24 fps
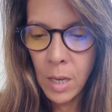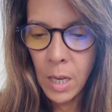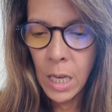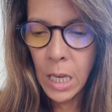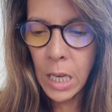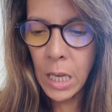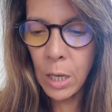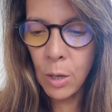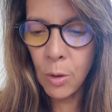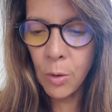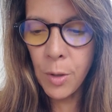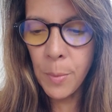
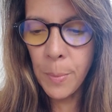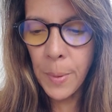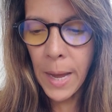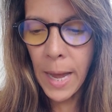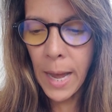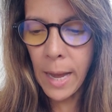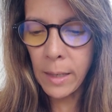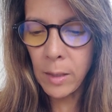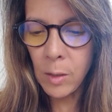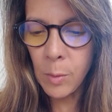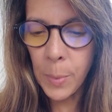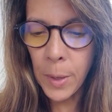Heal the
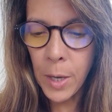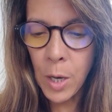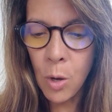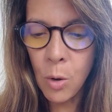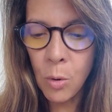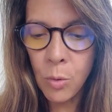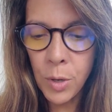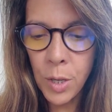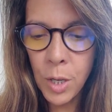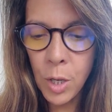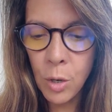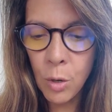past by
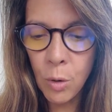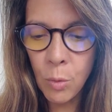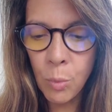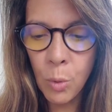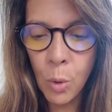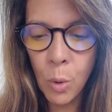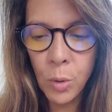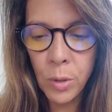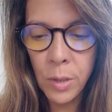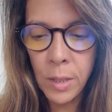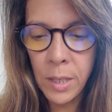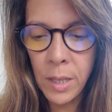owning your
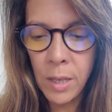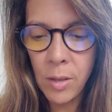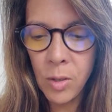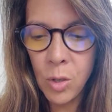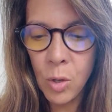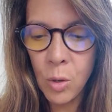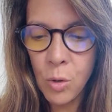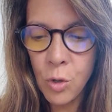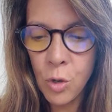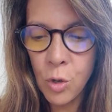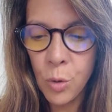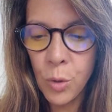role in it
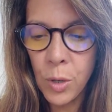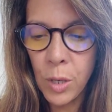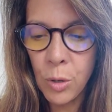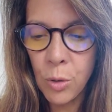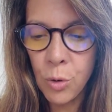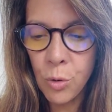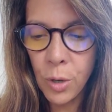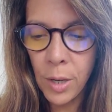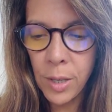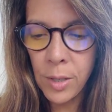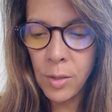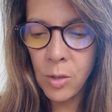so that you can
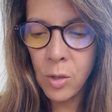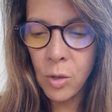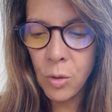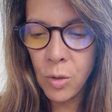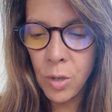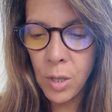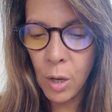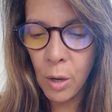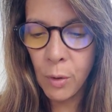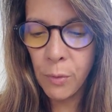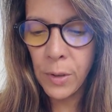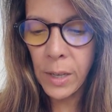trust
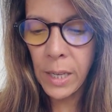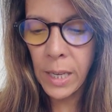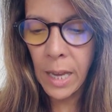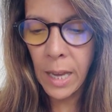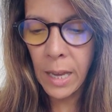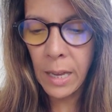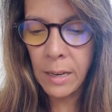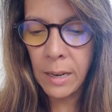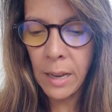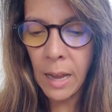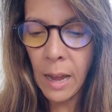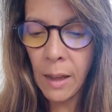yourself
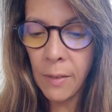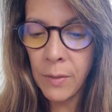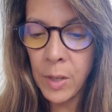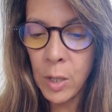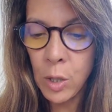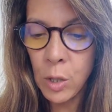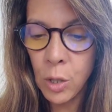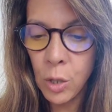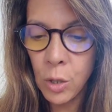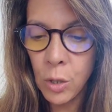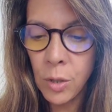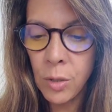again,
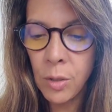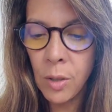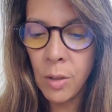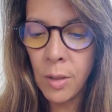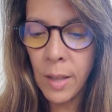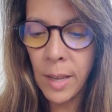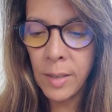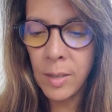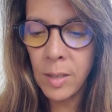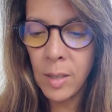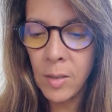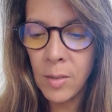having learned the
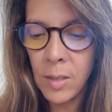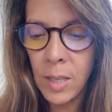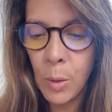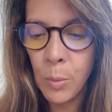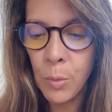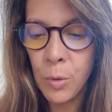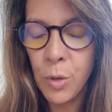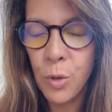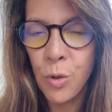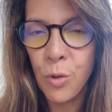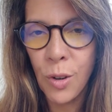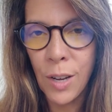lessons that
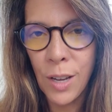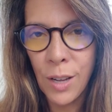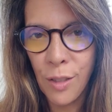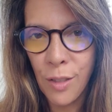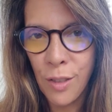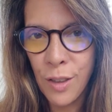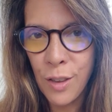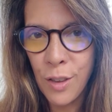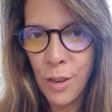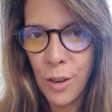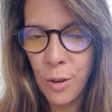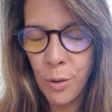will
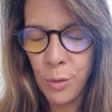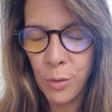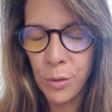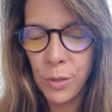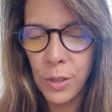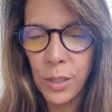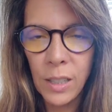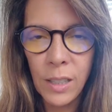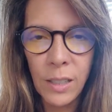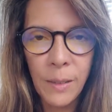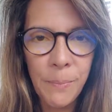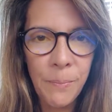strengthen you.
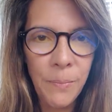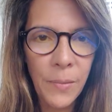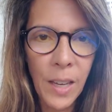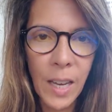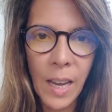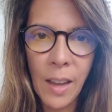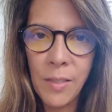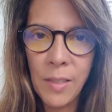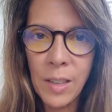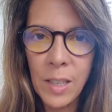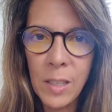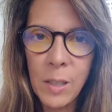
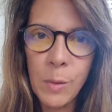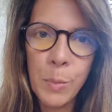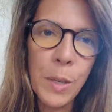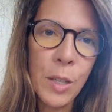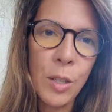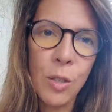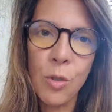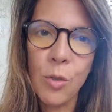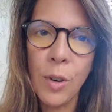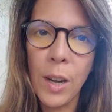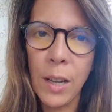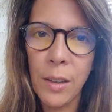Again, that
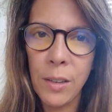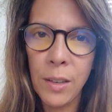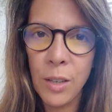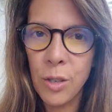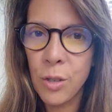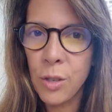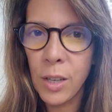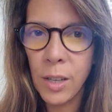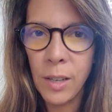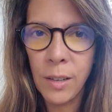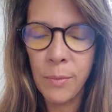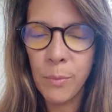speaks directly
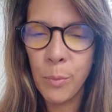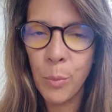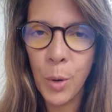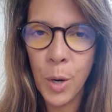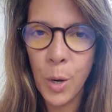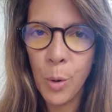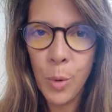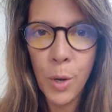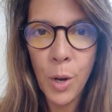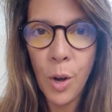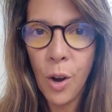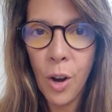to
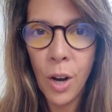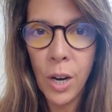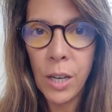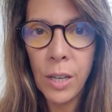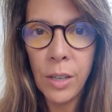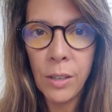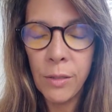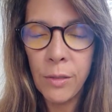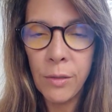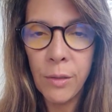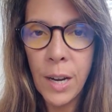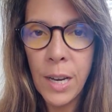where we are
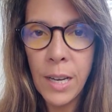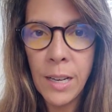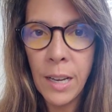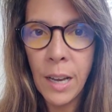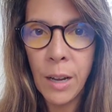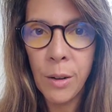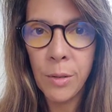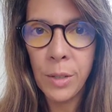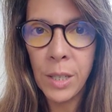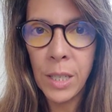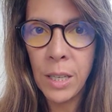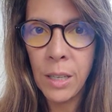right
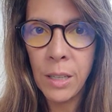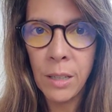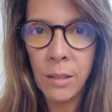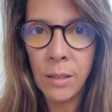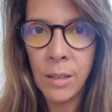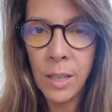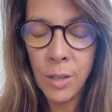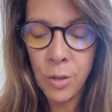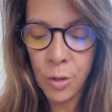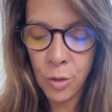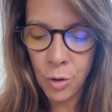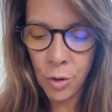now in
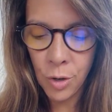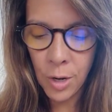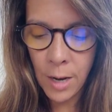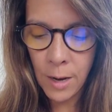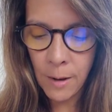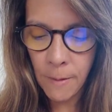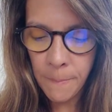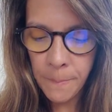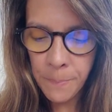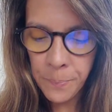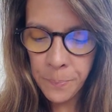history.